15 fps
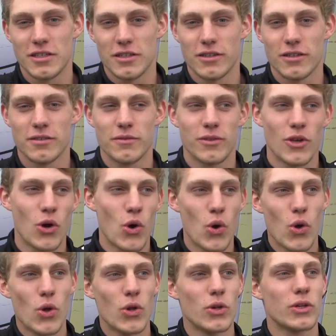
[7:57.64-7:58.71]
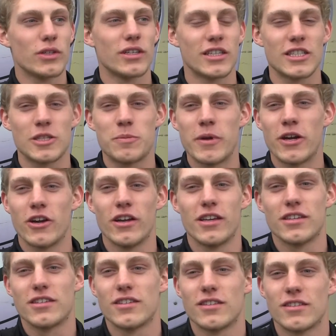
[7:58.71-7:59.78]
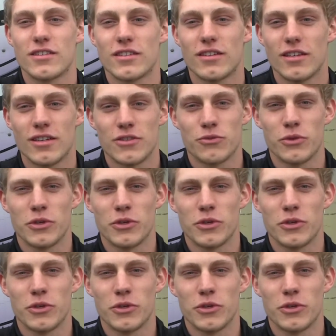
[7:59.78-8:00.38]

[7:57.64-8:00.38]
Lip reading: the whole experience is